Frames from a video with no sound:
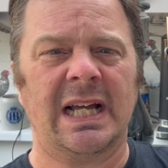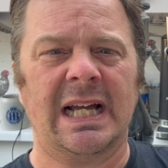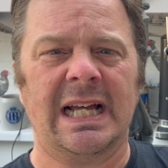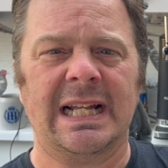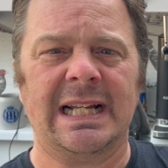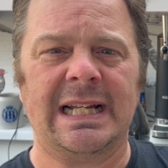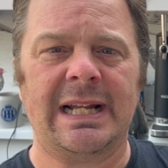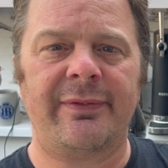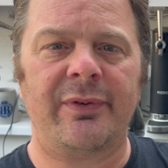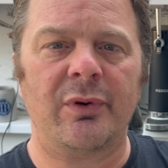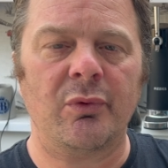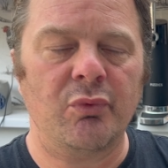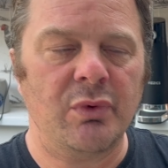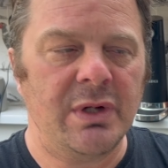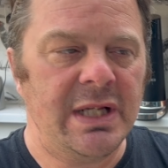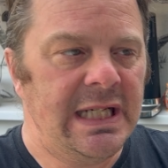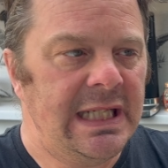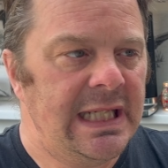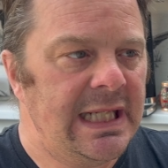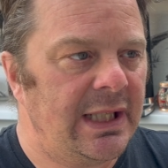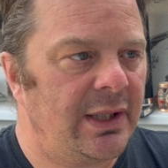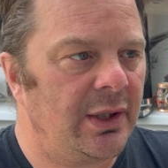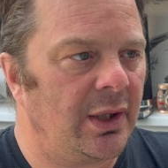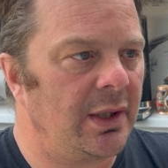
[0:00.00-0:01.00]
never
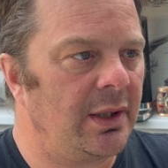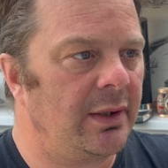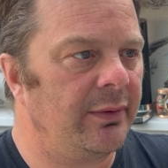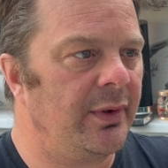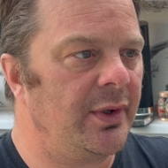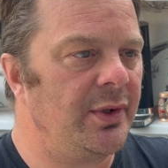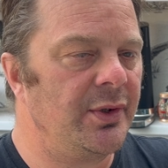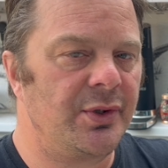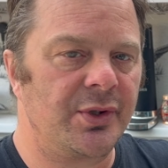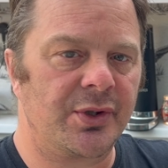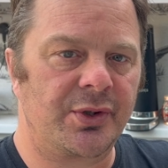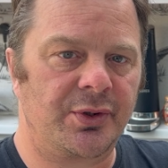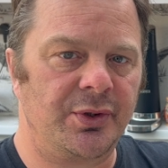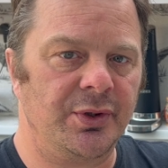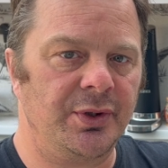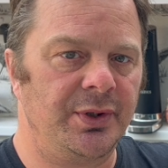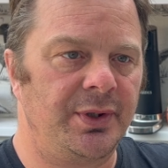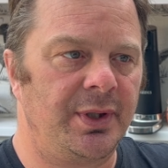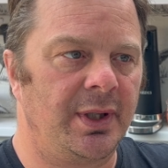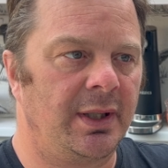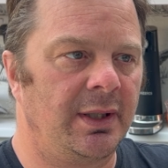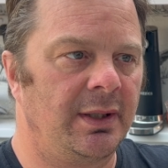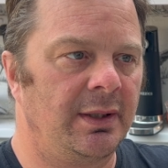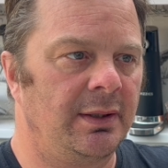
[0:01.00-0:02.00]
really kind of understood
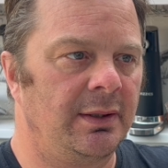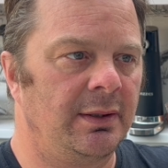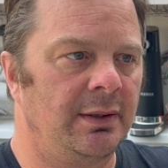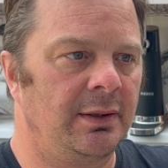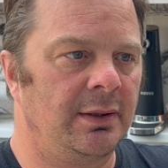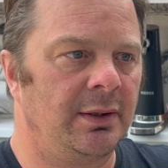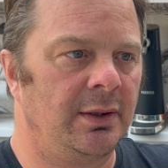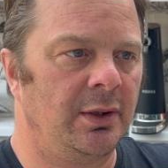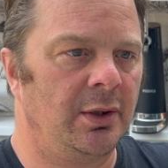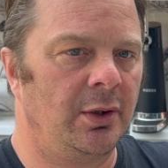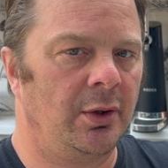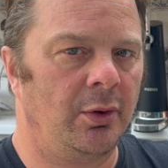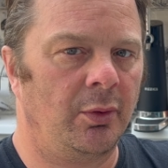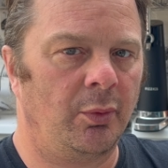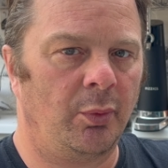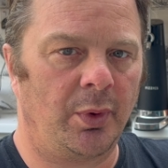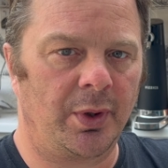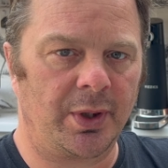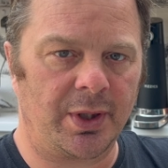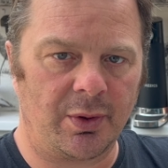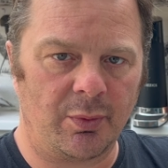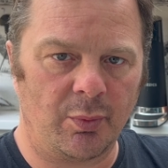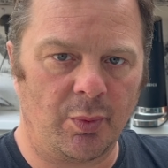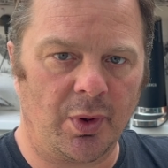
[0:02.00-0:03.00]

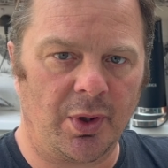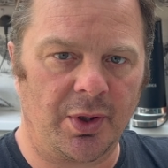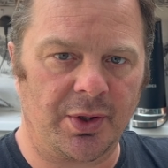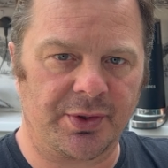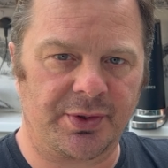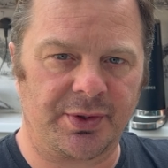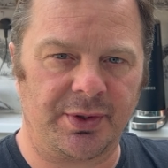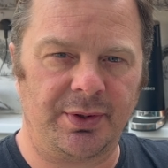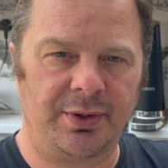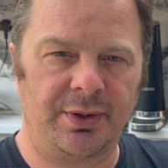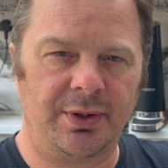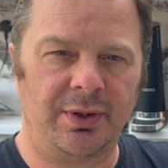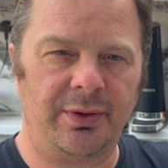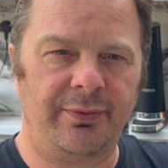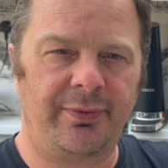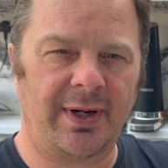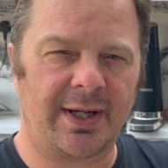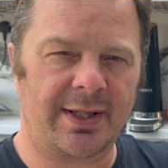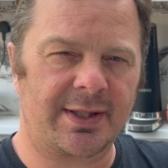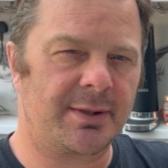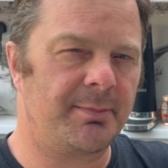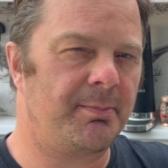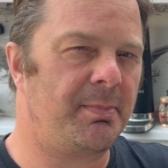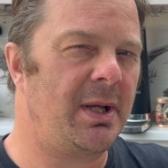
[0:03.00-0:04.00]
what it was, and you've
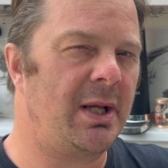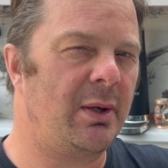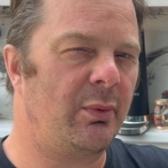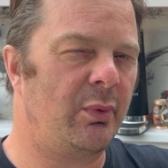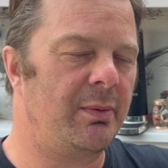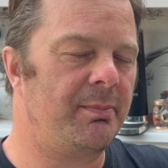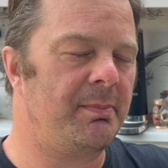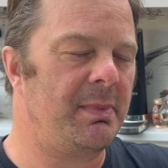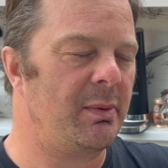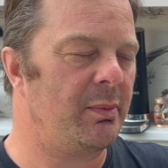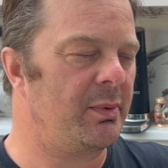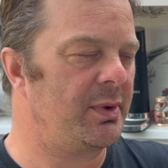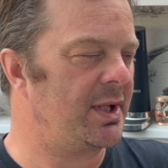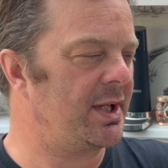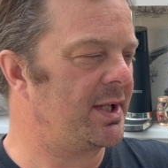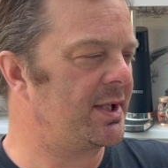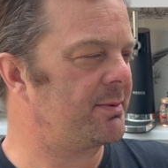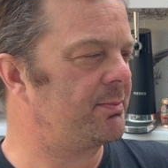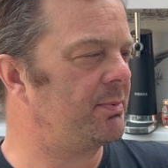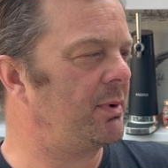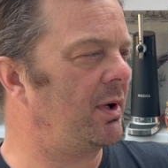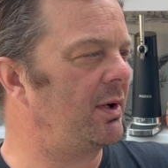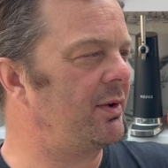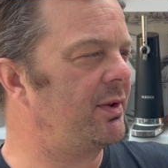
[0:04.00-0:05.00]
had to bear with me with this,
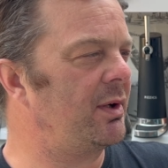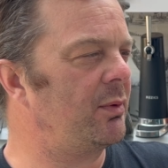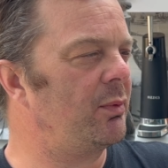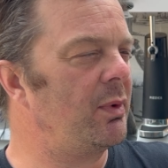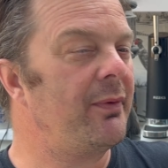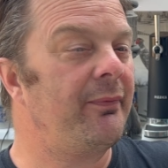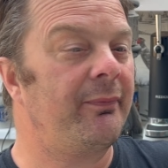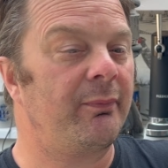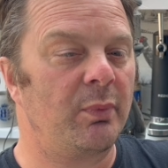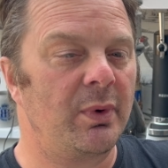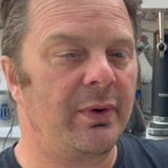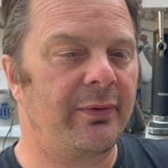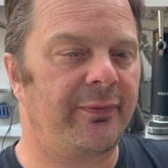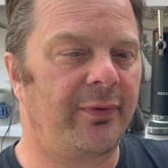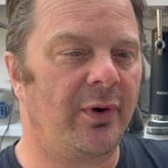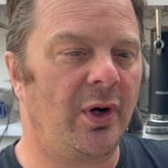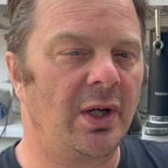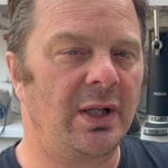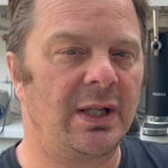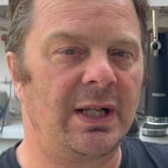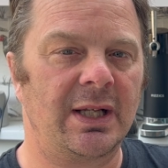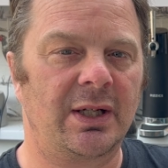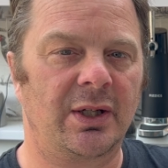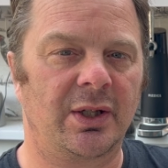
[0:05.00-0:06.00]
but I think we we
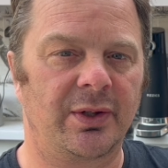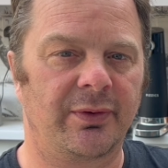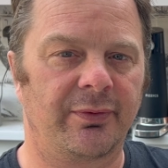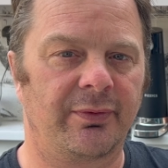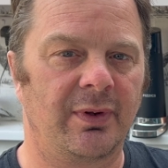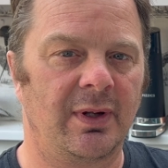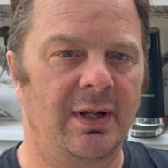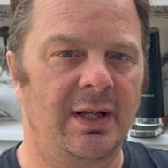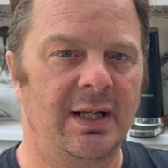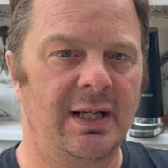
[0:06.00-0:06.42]
finally kind of